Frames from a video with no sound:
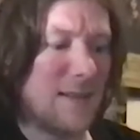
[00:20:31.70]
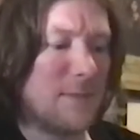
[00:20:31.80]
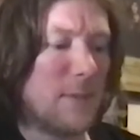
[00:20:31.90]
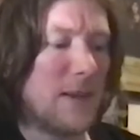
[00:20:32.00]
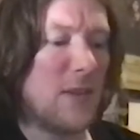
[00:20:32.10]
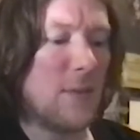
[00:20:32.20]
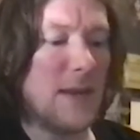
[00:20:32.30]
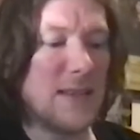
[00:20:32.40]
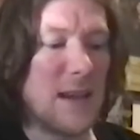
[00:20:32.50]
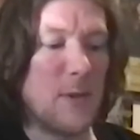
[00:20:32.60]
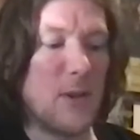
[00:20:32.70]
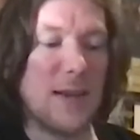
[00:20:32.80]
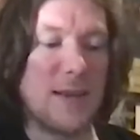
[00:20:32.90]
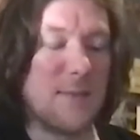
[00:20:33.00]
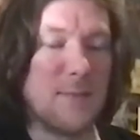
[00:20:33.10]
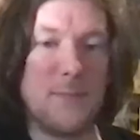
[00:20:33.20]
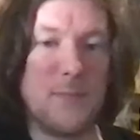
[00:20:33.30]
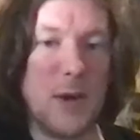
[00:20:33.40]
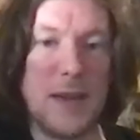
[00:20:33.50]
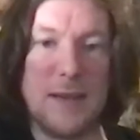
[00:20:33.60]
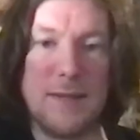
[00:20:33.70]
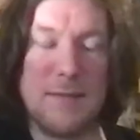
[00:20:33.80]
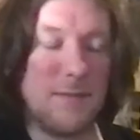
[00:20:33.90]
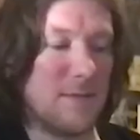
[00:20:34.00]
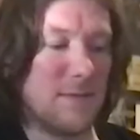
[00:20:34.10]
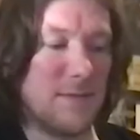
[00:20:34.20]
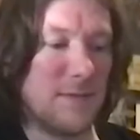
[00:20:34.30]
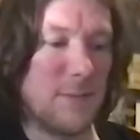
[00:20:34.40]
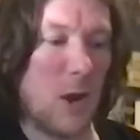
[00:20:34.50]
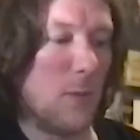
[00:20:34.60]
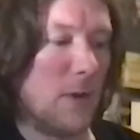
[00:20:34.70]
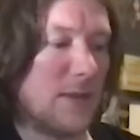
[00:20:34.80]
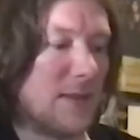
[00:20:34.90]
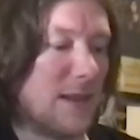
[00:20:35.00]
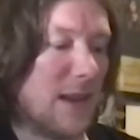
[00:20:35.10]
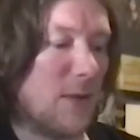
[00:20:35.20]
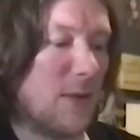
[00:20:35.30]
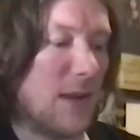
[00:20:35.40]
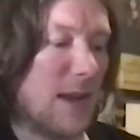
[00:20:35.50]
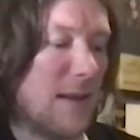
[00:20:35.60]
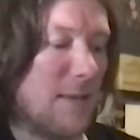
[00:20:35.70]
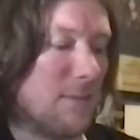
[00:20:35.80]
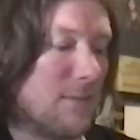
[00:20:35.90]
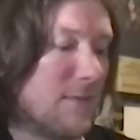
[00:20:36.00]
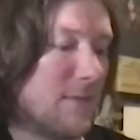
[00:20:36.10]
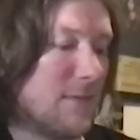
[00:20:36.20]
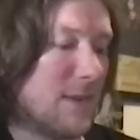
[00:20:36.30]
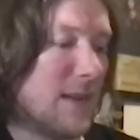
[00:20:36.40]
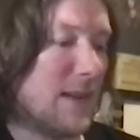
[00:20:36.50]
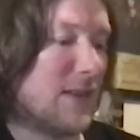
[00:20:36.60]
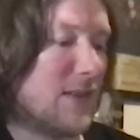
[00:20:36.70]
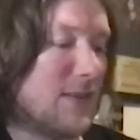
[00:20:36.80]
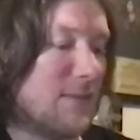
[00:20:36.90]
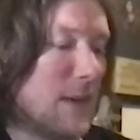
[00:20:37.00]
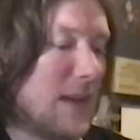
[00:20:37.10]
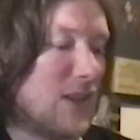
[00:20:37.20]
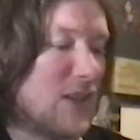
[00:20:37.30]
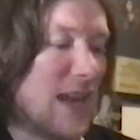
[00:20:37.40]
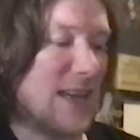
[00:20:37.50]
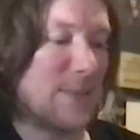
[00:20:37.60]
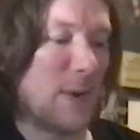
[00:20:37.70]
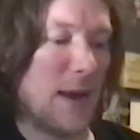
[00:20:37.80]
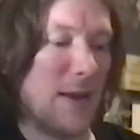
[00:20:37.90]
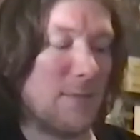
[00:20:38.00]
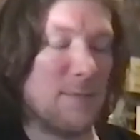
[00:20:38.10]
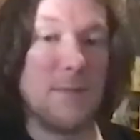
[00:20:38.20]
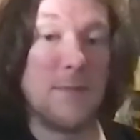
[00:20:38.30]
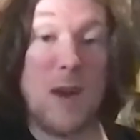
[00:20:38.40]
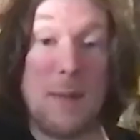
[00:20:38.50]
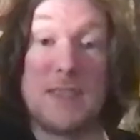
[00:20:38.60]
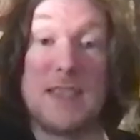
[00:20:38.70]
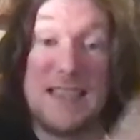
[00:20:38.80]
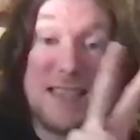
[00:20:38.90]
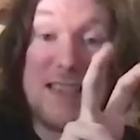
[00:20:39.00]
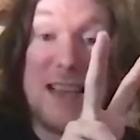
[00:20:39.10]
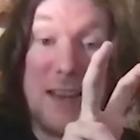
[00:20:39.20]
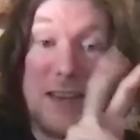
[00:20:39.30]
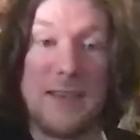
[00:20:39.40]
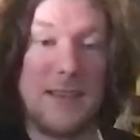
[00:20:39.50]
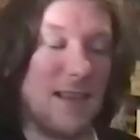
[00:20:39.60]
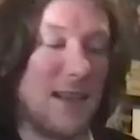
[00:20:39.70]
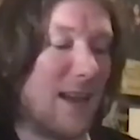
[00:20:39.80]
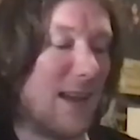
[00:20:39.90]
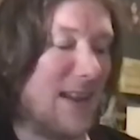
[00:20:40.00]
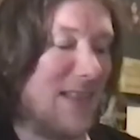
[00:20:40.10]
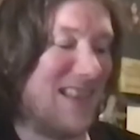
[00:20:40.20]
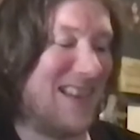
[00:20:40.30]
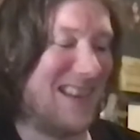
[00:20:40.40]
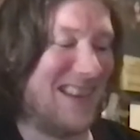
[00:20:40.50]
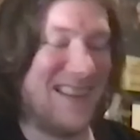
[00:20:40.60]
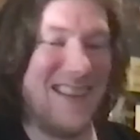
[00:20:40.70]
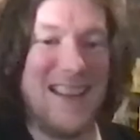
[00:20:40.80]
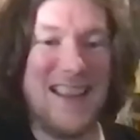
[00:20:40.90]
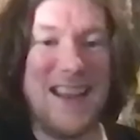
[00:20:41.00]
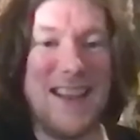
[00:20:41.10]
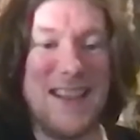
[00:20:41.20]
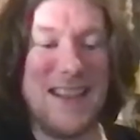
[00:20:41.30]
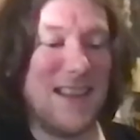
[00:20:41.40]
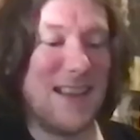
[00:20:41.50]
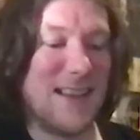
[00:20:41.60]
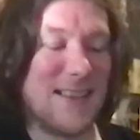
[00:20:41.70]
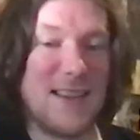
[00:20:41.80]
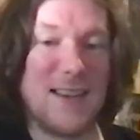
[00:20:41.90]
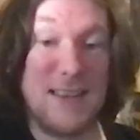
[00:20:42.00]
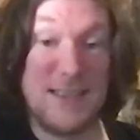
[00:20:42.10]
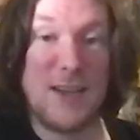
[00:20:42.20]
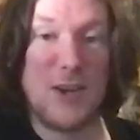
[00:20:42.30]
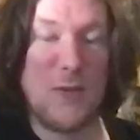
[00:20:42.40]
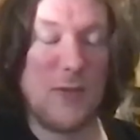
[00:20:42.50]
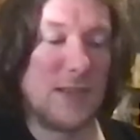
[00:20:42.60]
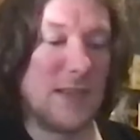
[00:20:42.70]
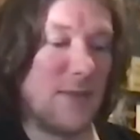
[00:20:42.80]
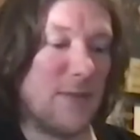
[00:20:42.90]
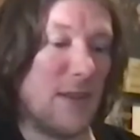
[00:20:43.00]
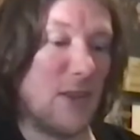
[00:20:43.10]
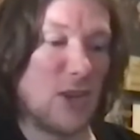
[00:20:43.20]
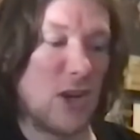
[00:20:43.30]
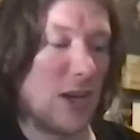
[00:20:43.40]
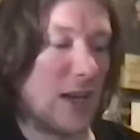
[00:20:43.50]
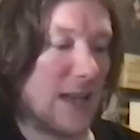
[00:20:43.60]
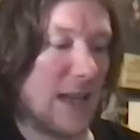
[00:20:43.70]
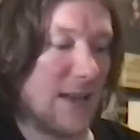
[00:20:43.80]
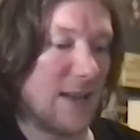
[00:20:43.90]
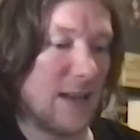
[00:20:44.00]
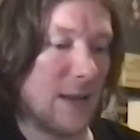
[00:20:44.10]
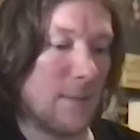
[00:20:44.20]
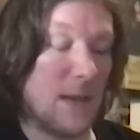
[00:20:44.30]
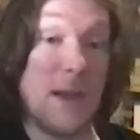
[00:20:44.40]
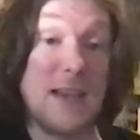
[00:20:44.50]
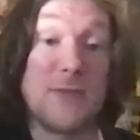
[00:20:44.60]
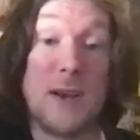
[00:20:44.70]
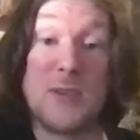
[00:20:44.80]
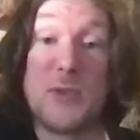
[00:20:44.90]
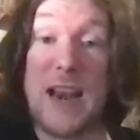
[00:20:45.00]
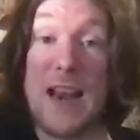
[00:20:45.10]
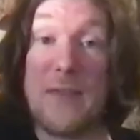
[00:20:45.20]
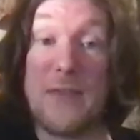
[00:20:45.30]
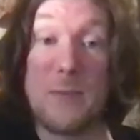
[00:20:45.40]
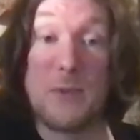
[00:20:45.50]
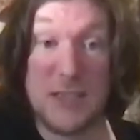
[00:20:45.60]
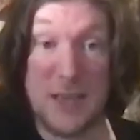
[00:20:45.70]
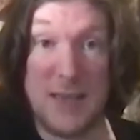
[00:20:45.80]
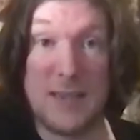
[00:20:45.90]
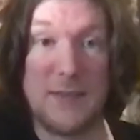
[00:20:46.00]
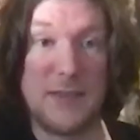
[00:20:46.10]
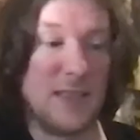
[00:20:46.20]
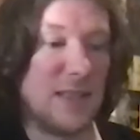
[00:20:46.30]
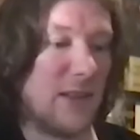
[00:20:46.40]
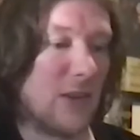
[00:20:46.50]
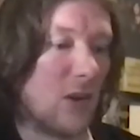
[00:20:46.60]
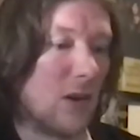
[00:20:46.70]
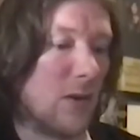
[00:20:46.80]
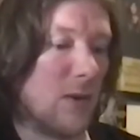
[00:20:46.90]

but in the meantime, you get some brilliant moments. You get him being chased by Ramses II in sarcophagus in the jungle again. He makes friends with an elephant, which is nice after Tintin in the Congo.